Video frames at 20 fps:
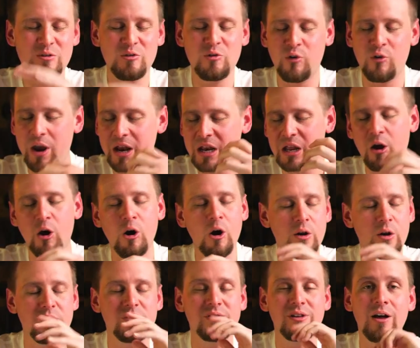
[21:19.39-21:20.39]
creating
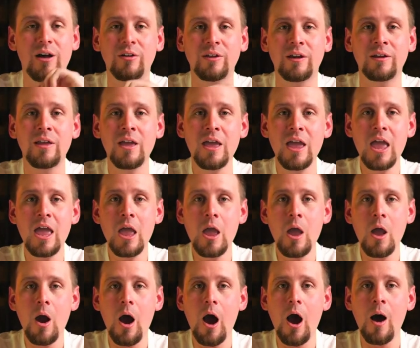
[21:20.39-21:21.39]
art and selling it,
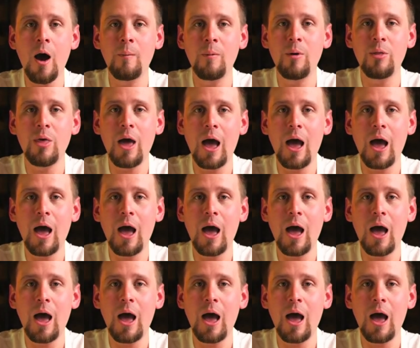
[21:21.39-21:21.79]
um,